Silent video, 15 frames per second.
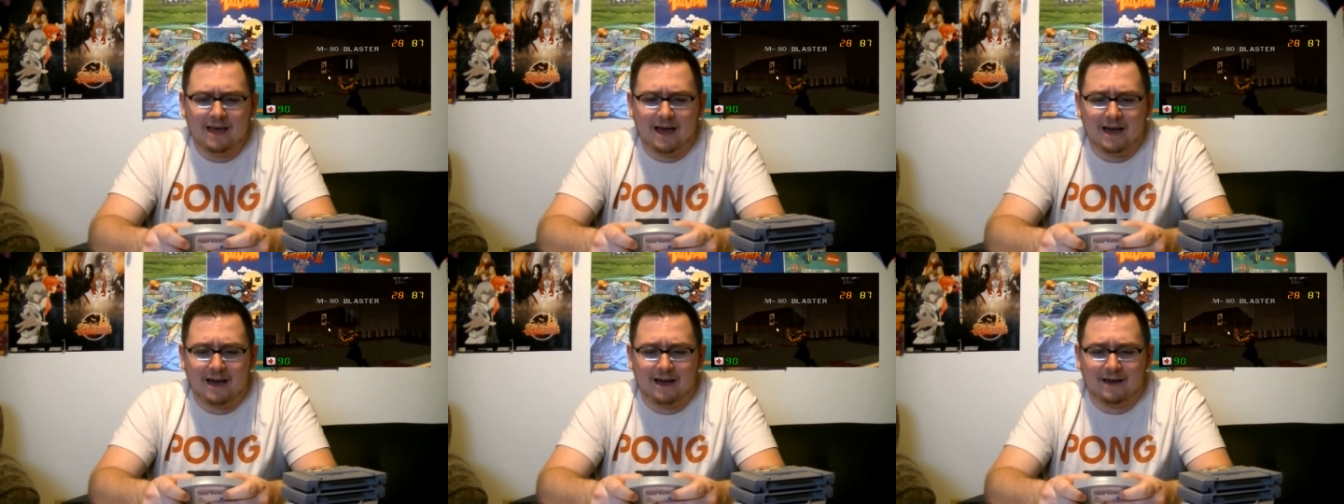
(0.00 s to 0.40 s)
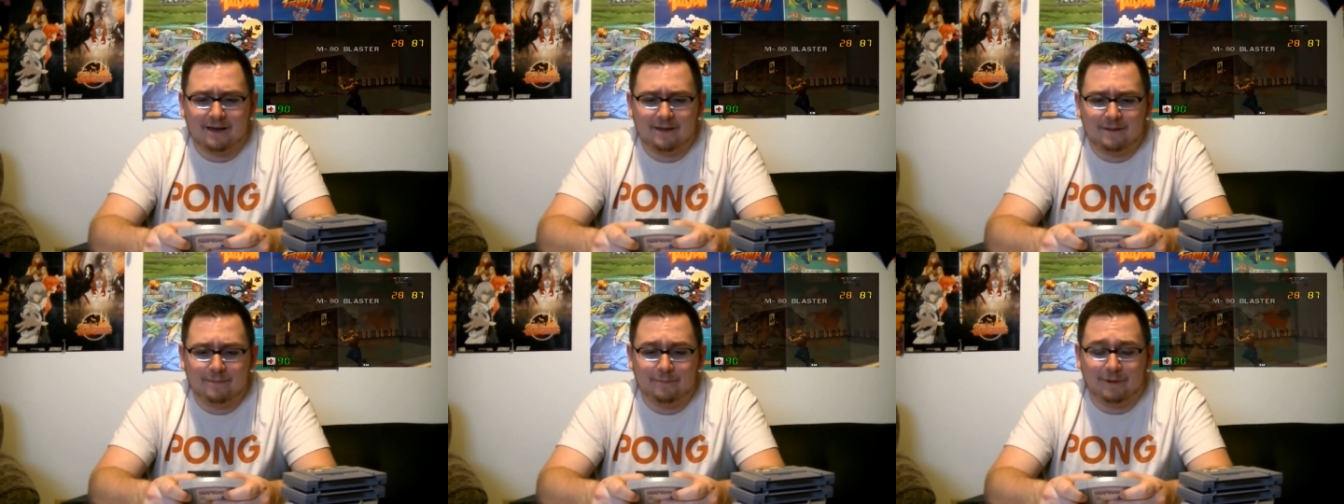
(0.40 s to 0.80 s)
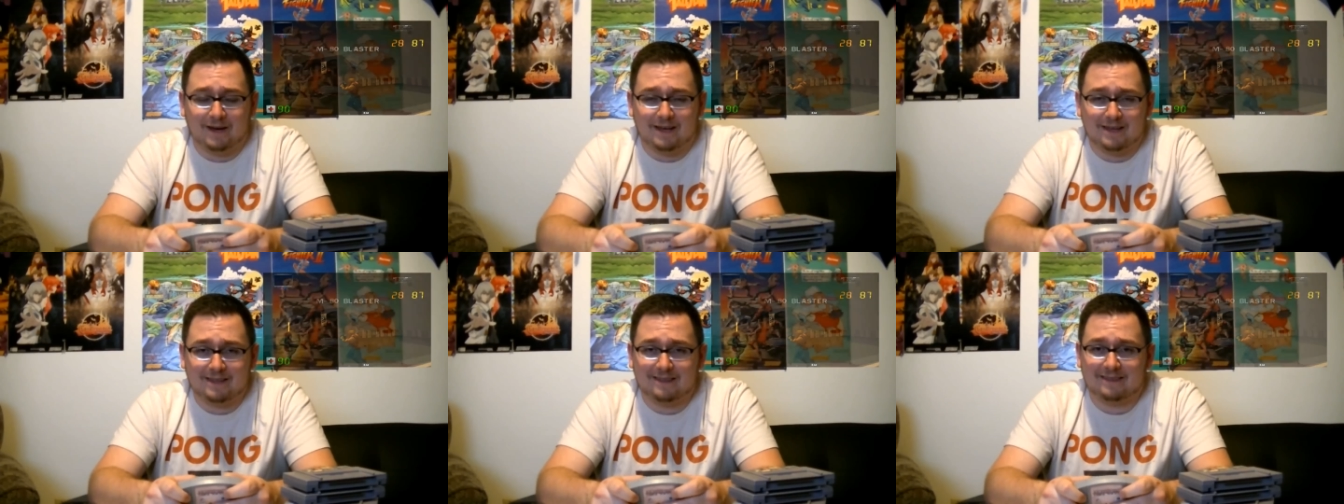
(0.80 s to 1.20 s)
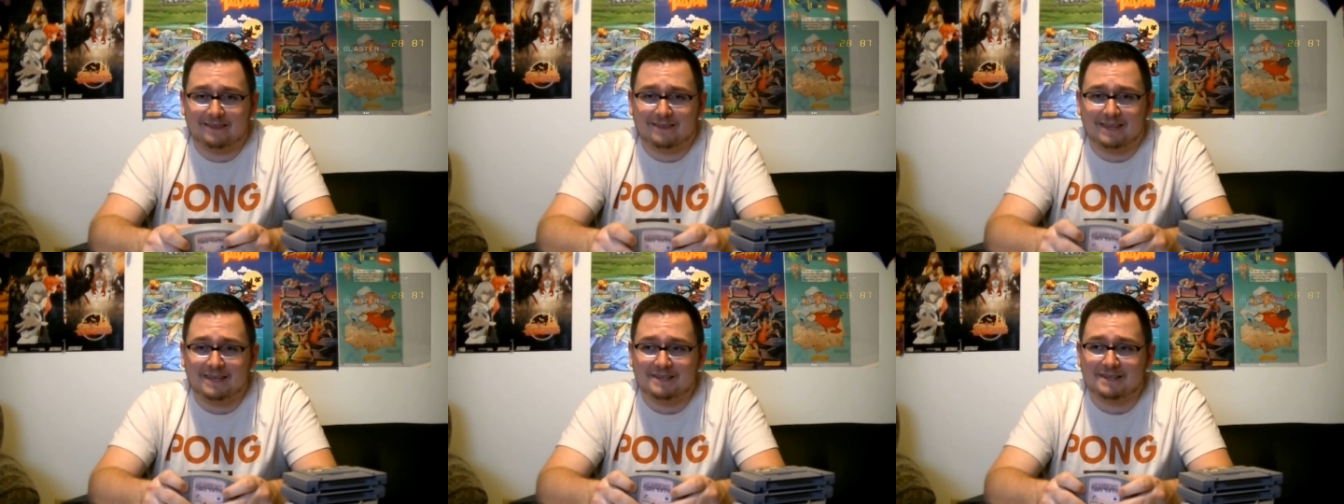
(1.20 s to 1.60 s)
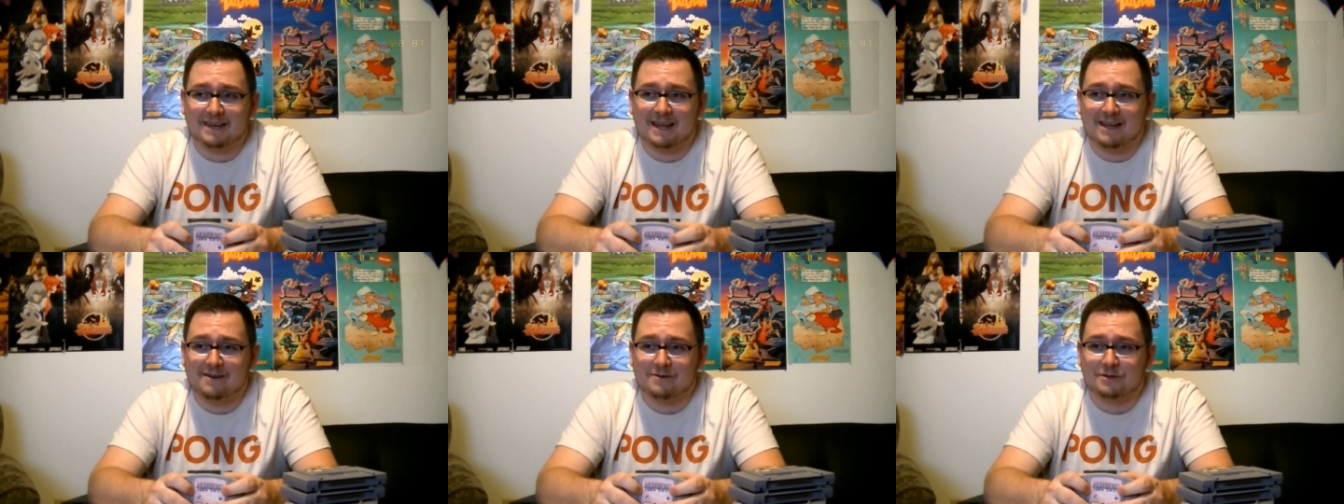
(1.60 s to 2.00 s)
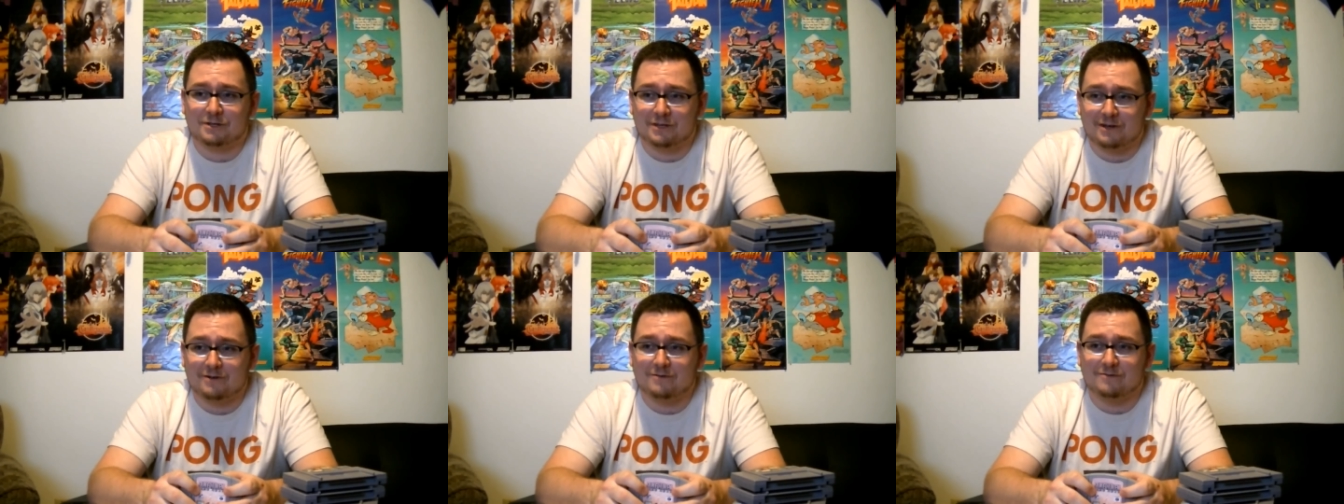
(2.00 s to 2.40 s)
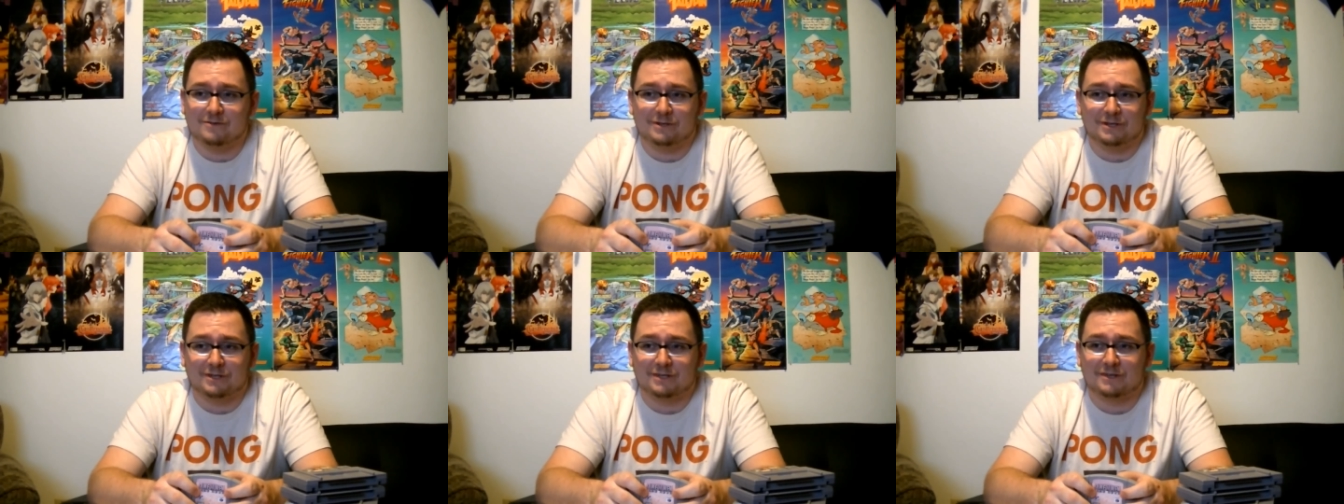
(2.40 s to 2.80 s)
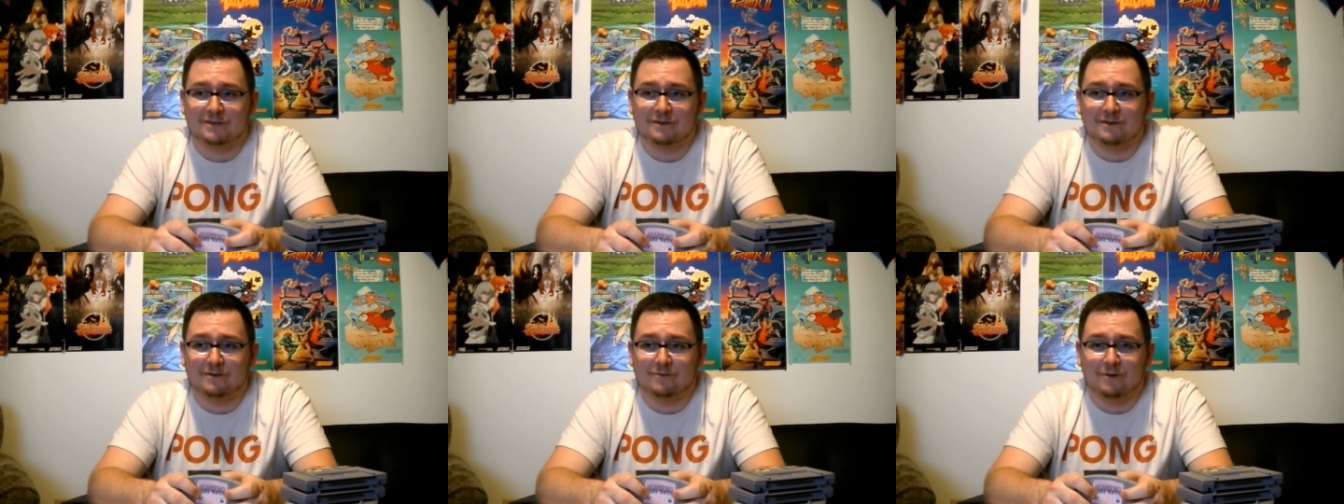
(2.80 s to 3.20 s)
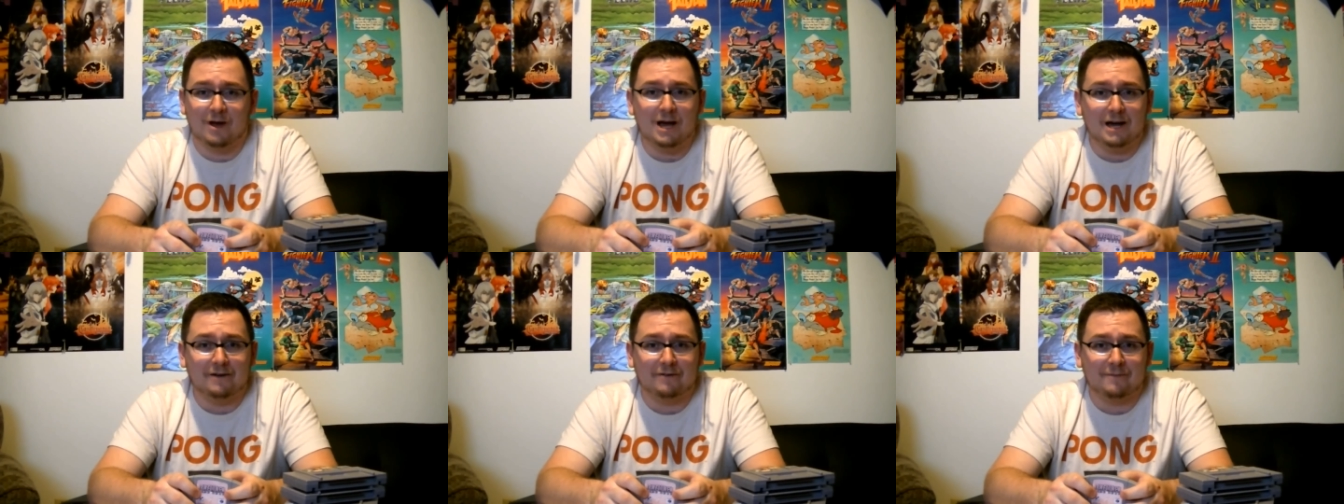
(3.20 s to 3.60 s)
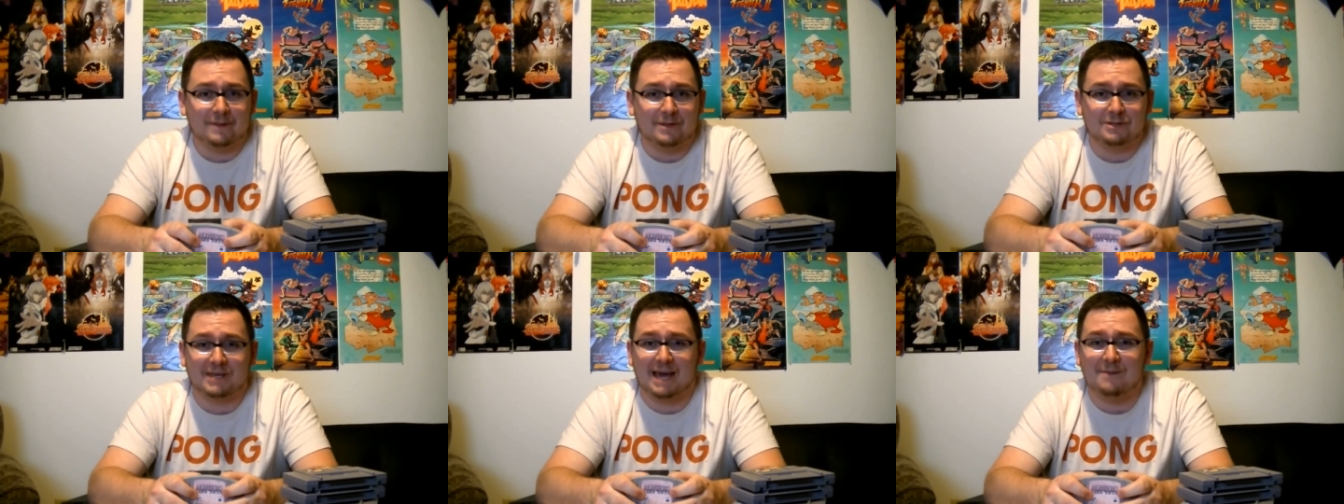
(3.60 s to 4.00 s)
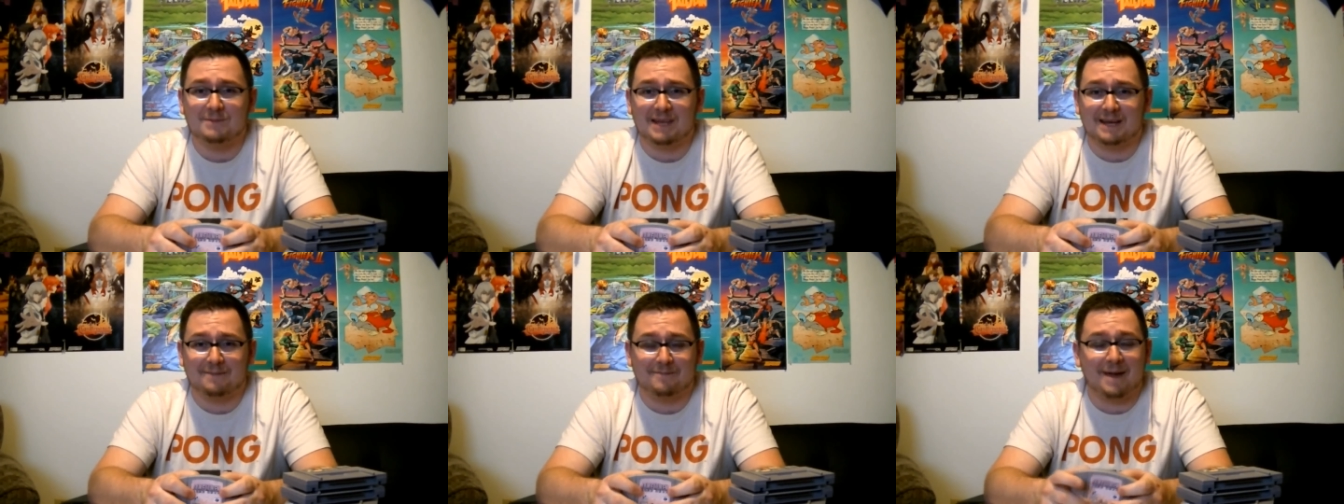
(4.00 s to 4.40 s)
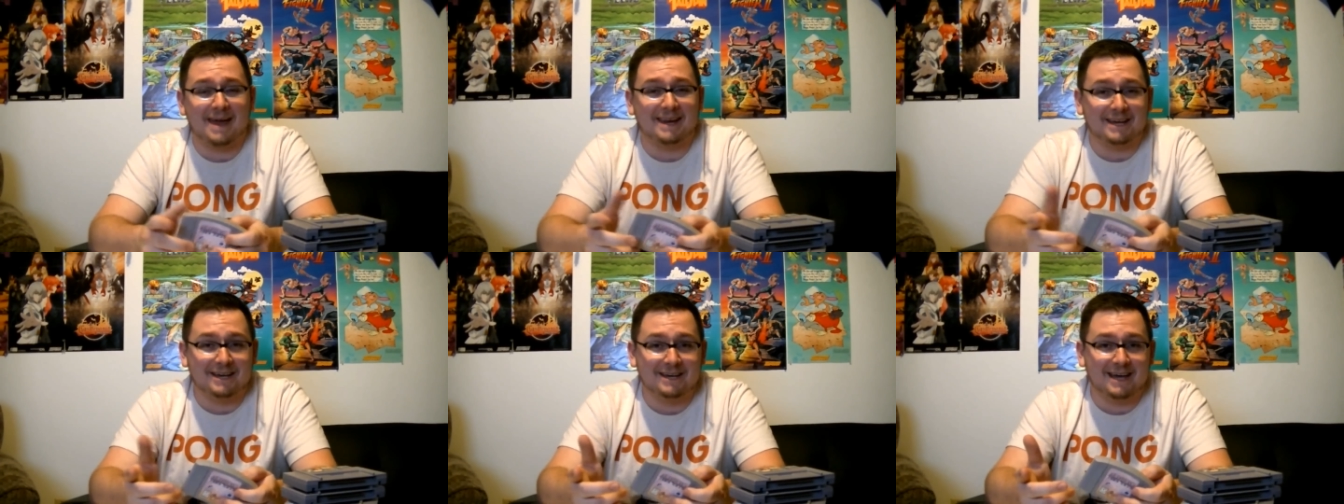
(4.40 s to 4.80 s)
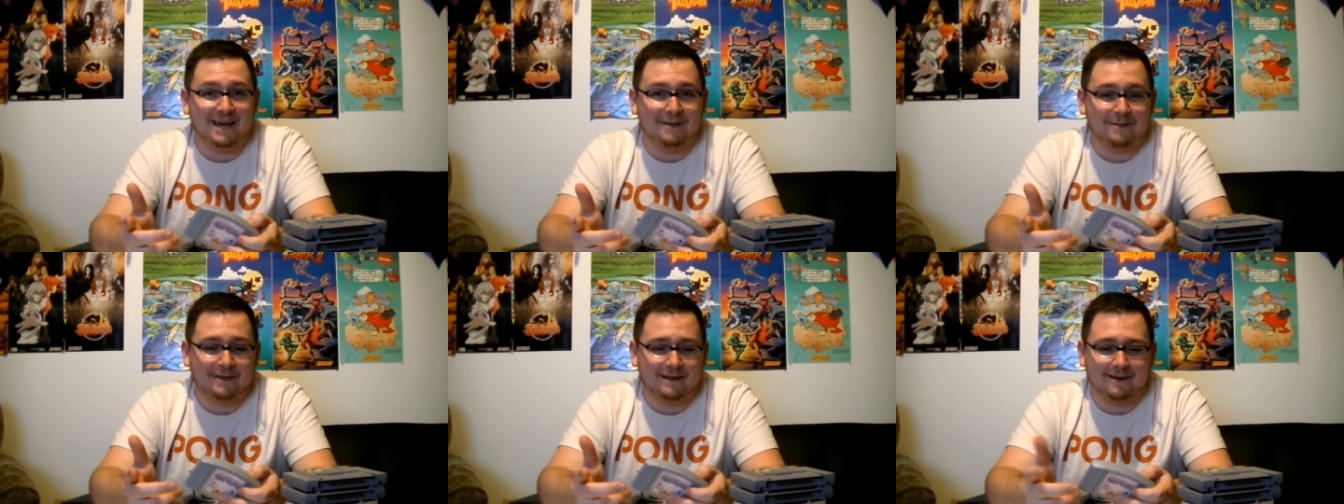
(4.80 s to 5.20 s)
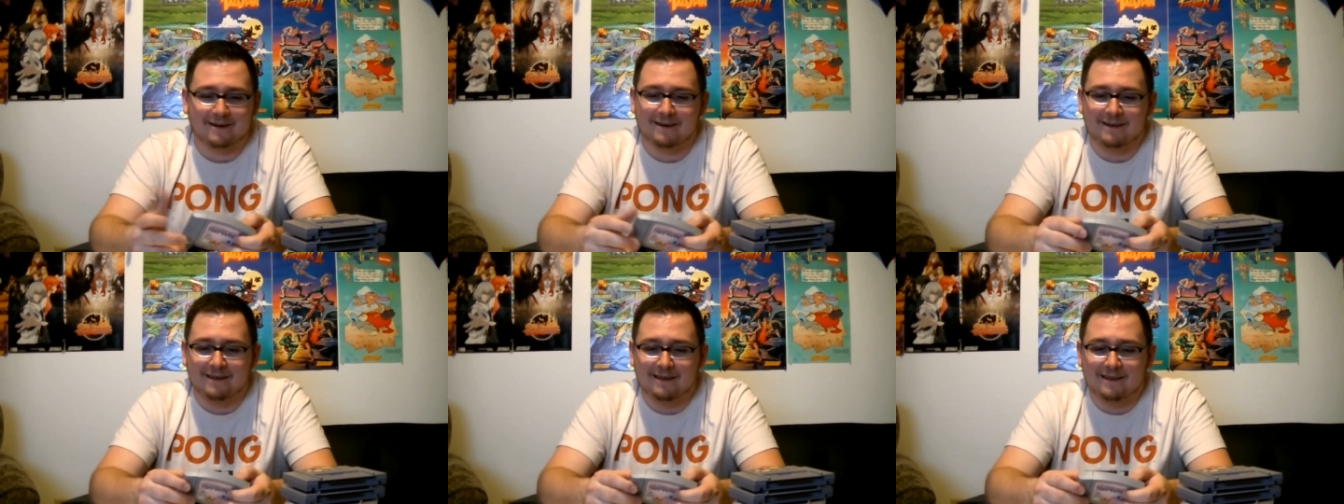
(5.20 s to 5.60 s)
Uh, but things today are so just rough. I mean, there's games like Manhunt out there.